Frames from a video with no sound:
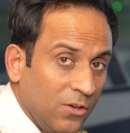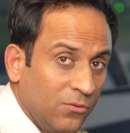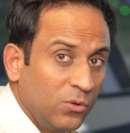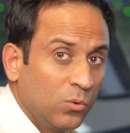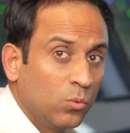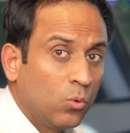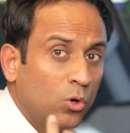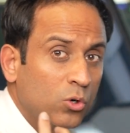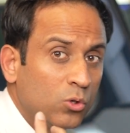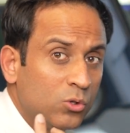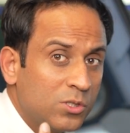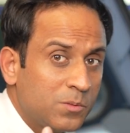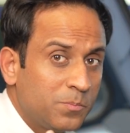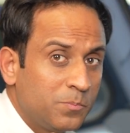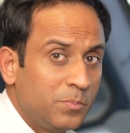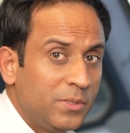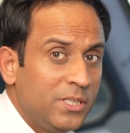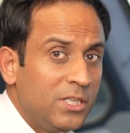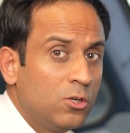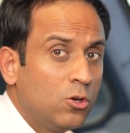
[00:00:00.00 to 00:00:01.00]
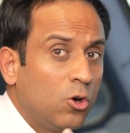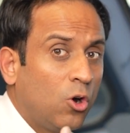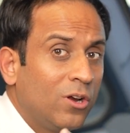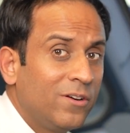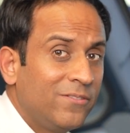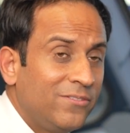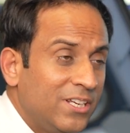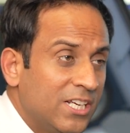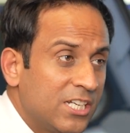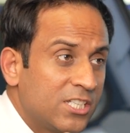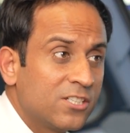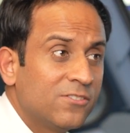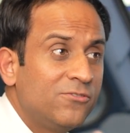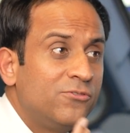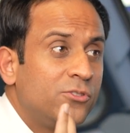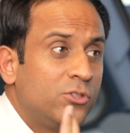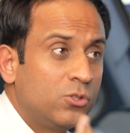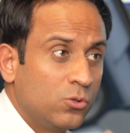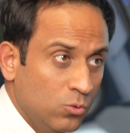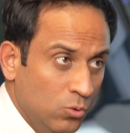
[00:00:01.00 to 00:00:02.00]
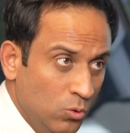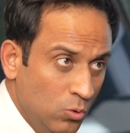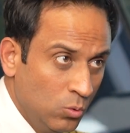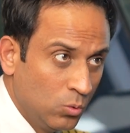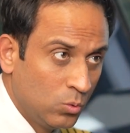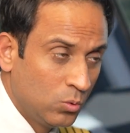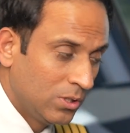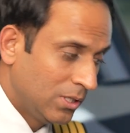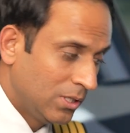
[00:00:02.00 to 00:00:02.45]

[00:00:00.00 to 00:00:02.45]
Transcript: If you want to speak on V H F two,